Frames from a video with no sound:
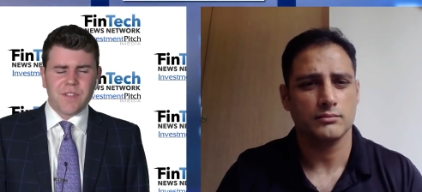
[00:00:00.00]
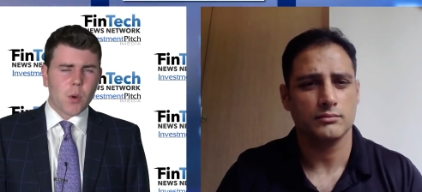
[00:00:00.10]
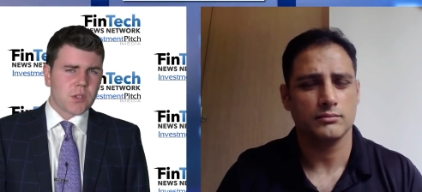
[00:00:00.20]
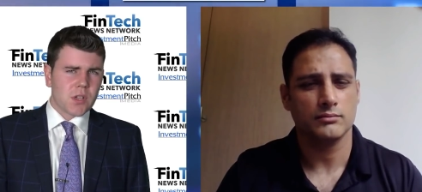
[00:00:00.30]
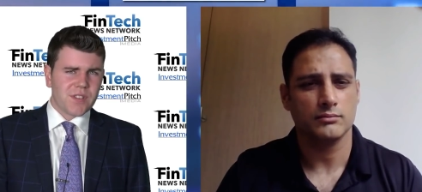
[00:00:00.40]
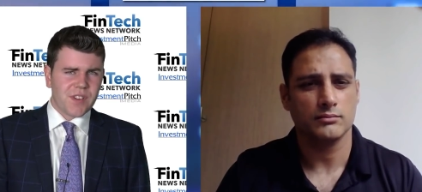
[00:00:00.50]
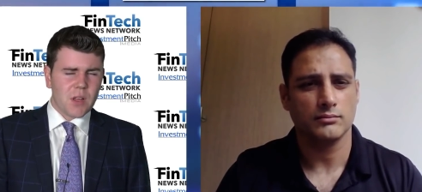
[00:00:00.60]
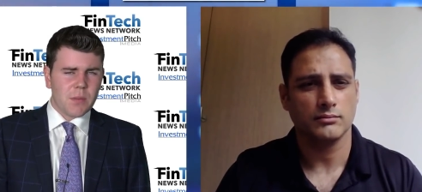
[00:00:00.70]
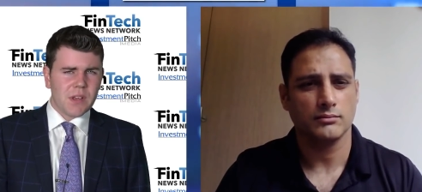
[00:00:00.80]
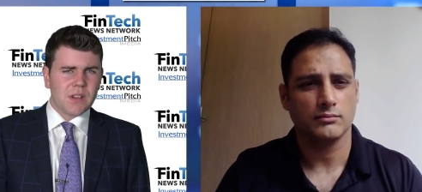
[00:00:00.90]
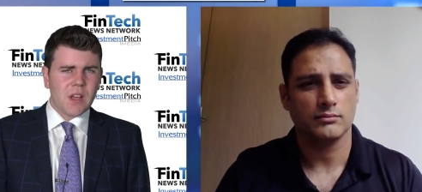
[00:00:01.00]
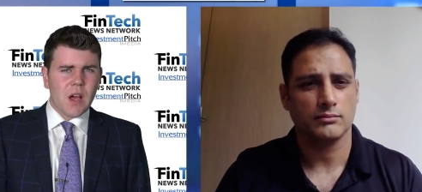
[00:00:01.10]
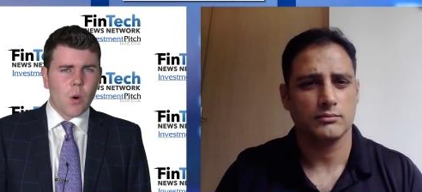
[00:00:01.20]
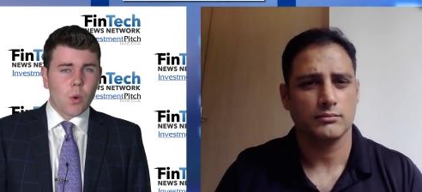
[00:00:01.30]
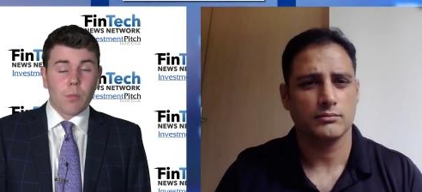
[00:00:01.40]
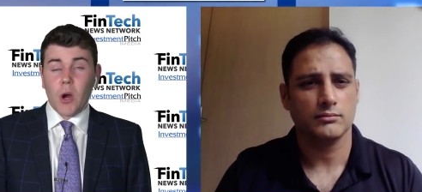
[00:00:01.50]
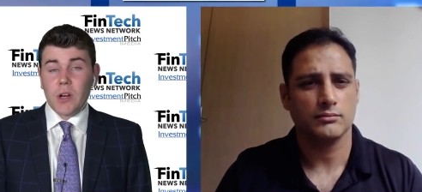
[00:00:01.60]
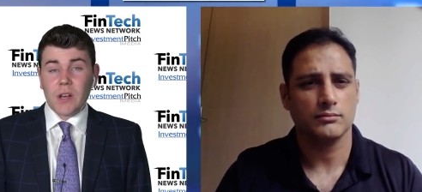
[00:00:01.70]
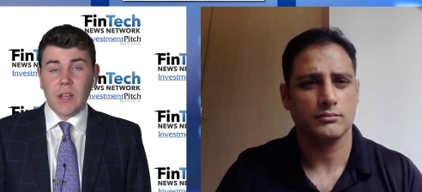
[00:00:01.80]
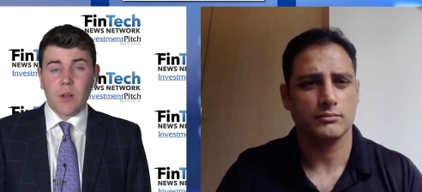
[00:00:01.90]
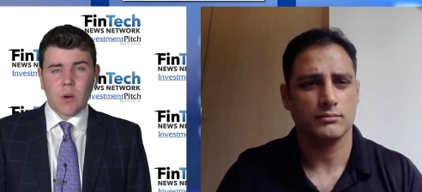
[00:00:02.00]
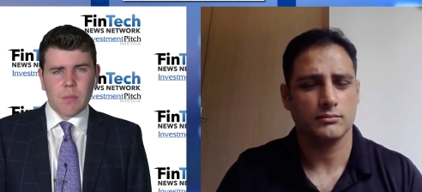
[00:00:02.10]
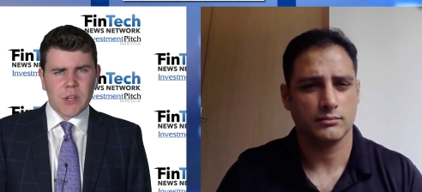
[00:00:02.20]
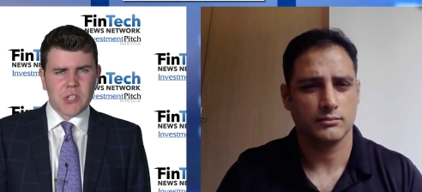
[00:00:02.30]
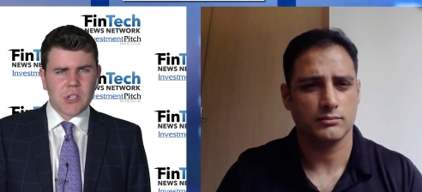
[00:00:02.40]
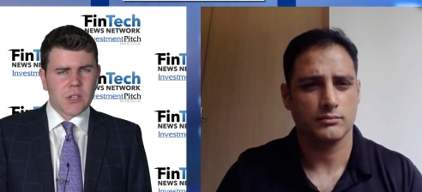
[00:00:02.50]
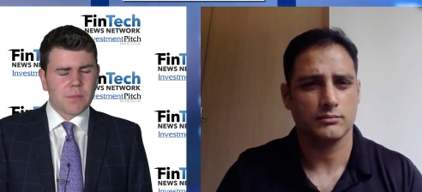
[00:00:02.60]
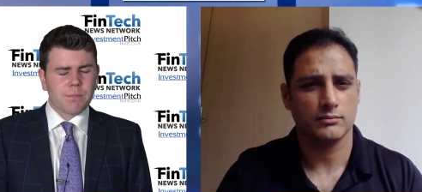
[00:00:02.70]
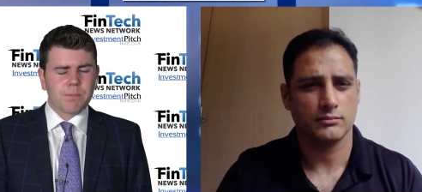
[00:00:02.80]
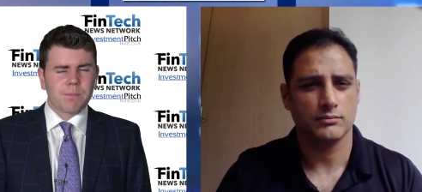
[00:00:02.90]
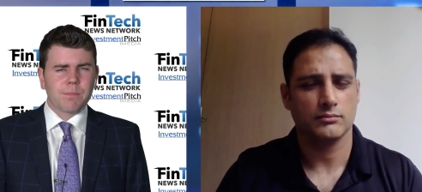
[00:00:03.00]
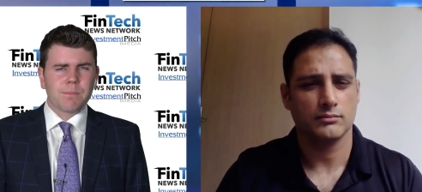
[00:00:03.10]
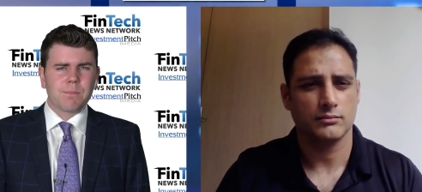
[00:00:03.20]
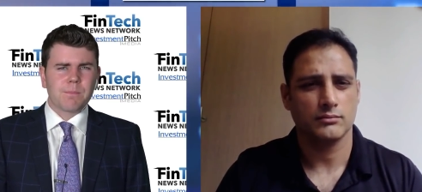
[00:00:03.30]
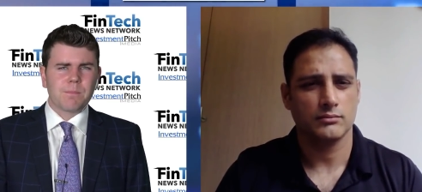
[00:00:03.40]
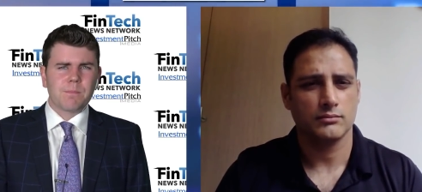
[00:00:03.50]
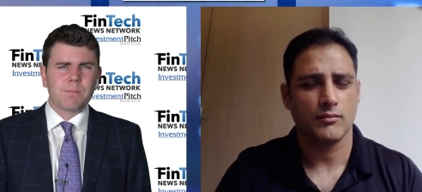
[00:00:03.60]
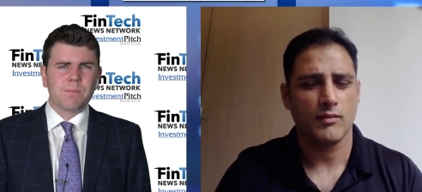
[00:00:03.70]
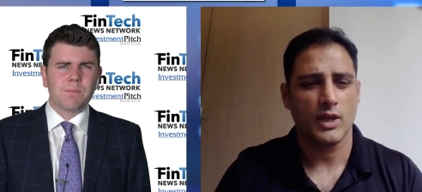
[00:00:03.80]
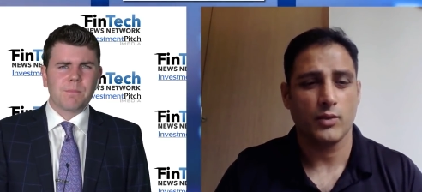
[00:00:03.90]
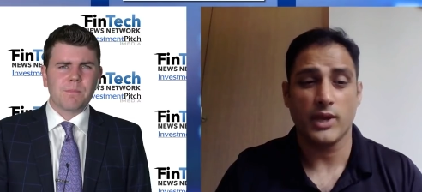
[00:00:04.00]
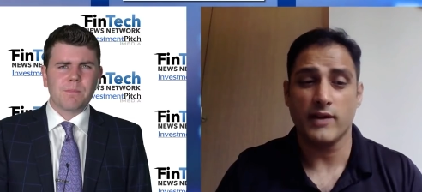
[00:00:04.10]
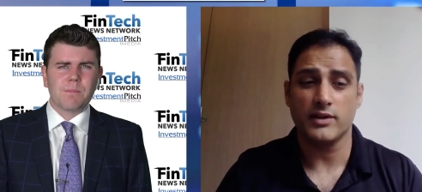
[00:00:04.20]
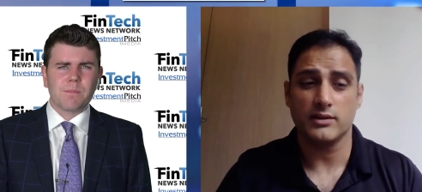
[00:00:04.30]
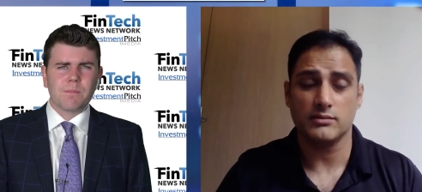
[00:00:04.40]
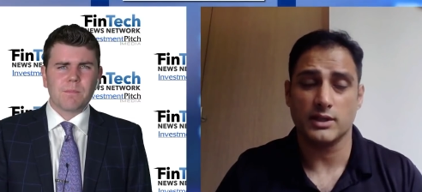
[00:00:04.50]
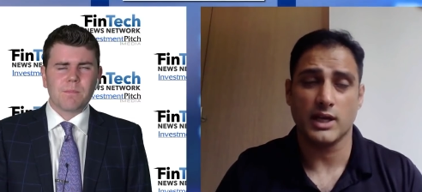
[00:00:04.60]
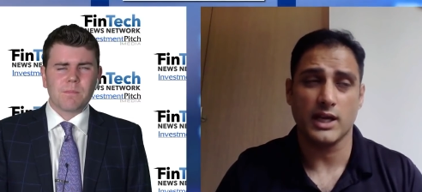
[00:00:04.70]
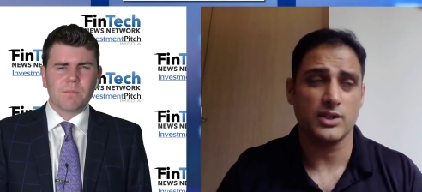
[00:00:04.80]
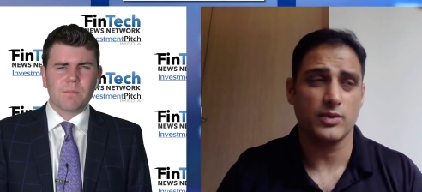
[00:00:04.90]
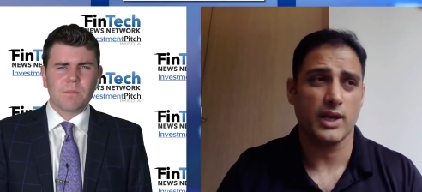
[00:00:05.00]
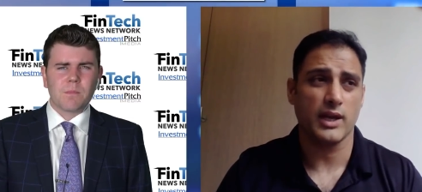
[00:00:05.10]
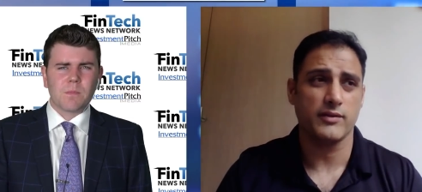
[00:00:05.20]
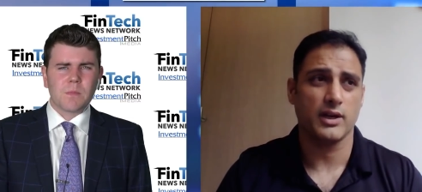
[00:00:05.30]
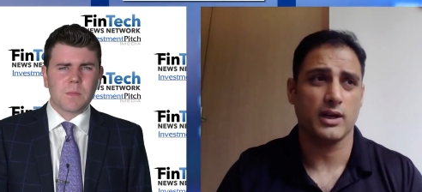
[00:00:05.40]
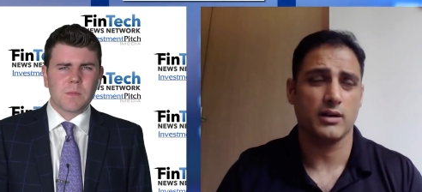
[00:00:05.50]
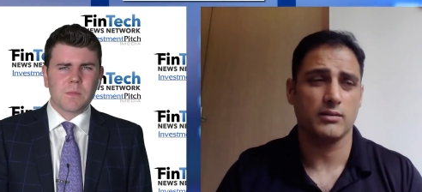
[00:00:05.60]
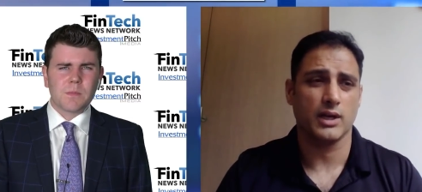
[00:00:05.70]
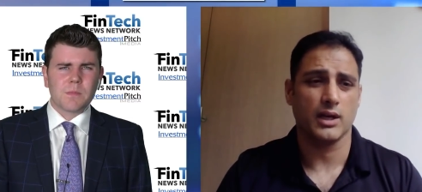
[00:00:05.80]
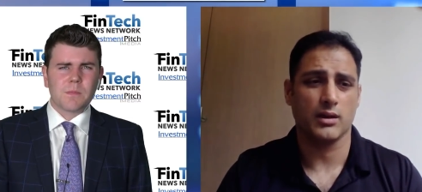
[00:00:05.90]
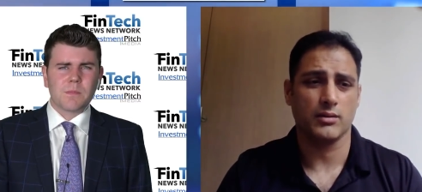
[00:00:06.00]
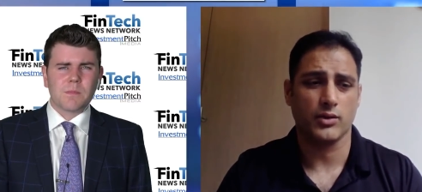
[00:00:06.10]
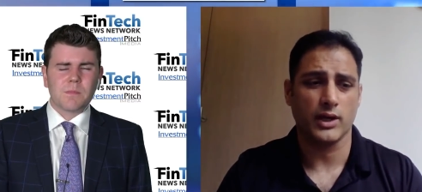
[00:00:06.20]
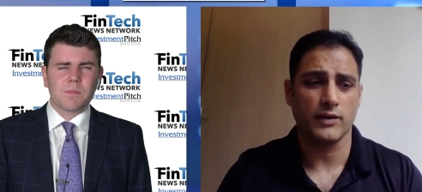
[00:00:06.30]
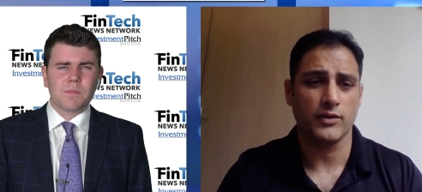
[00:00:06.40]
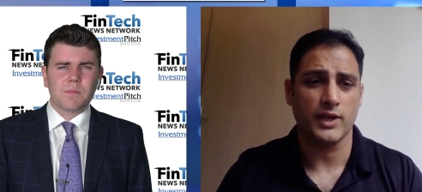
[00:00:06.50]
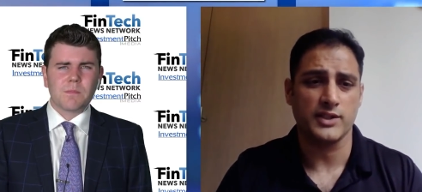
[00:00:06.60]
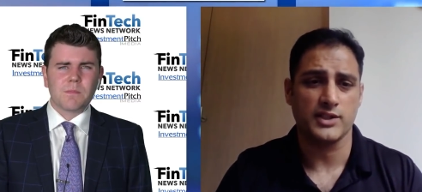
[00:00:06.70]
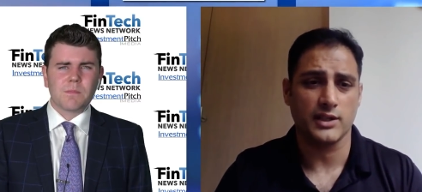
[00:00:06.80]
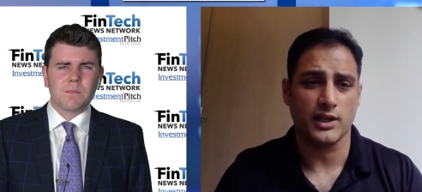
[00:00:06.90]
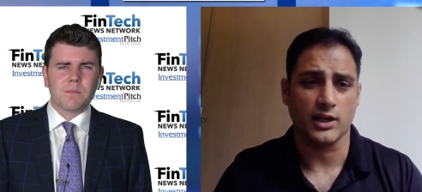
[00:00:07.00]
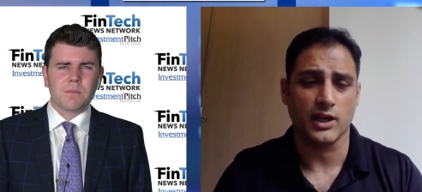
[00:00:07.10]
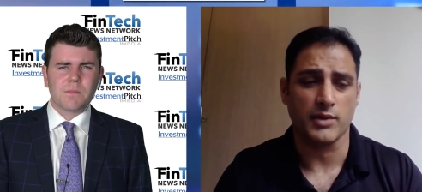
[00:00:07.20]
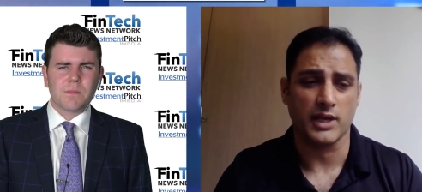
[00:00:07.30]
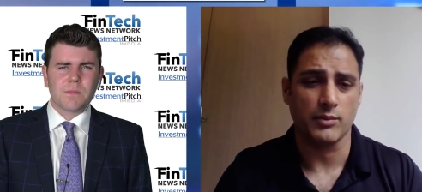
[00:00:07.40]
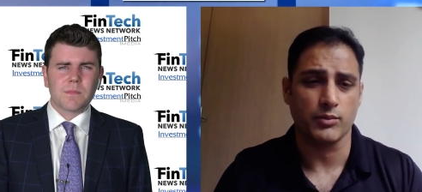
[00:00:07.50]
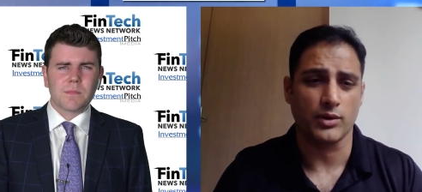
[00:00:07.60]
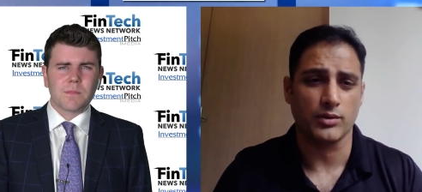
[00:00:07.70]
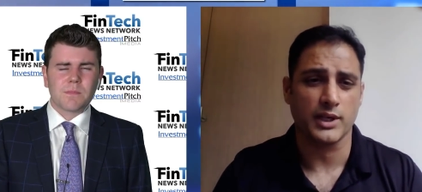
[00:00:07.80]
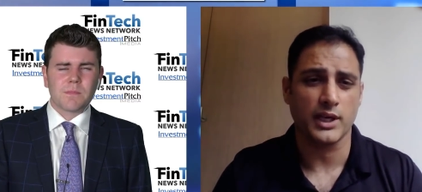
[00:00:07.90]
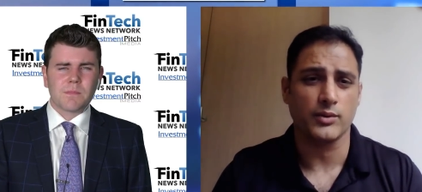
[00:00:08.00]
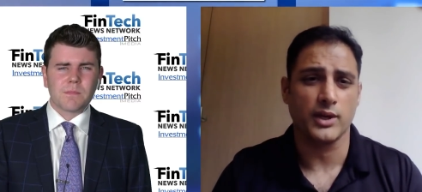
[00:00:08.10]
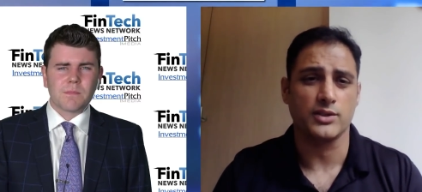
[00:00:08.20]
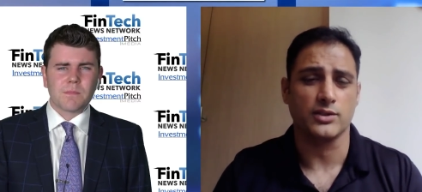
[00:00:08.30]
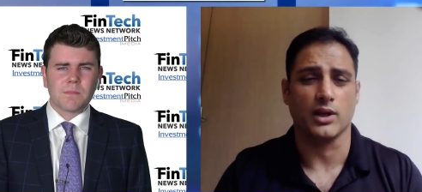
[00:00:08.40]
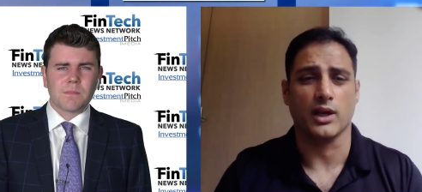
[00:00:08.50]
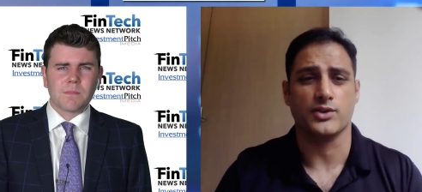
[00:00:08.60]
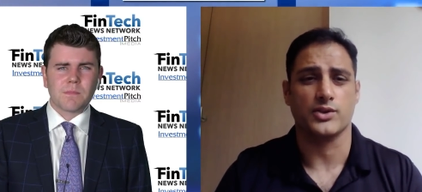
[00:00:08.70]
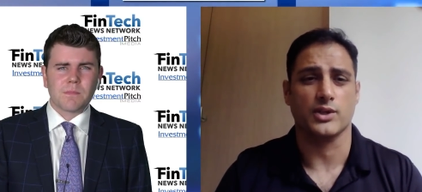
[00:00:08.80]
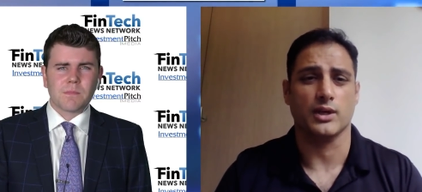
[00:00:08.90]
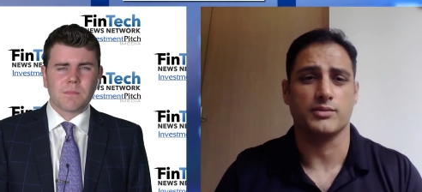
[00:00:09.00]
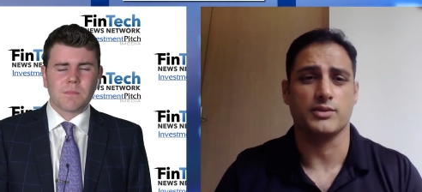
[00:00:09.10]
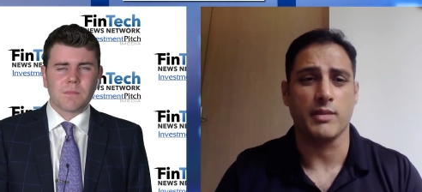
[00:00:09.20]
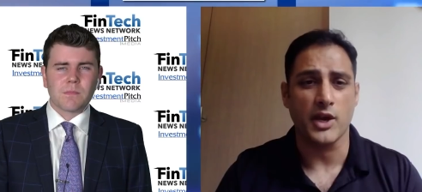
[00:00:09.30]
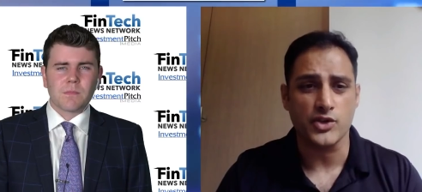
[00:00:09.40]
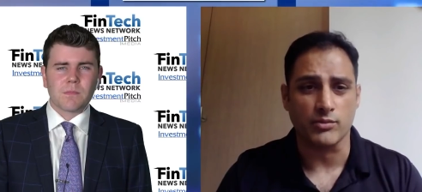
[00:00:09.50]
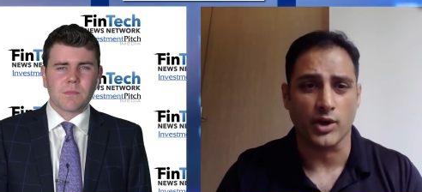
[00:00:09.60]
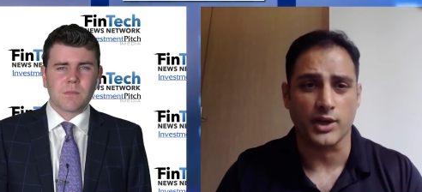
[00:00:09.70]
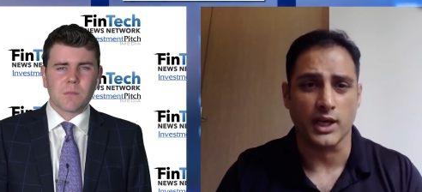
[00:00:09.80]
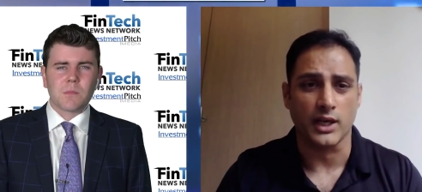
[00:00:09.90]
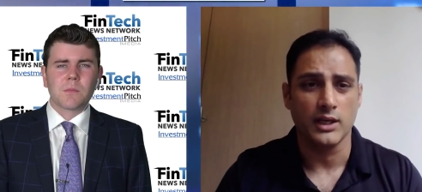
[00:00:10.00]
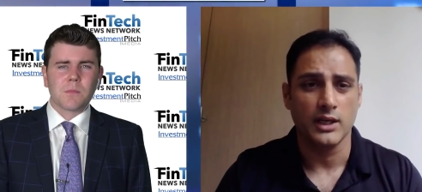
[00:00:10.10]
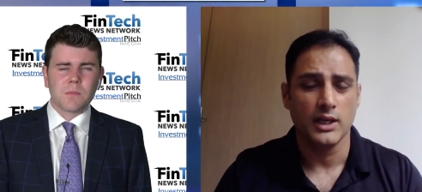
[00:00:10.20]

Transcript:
Speaker 1: focused on development or marketing or a mixture? We have a,
Speaker 2: actually we have a, a, quite a few things that are coming up. We're getting ready to launch um, some major marketing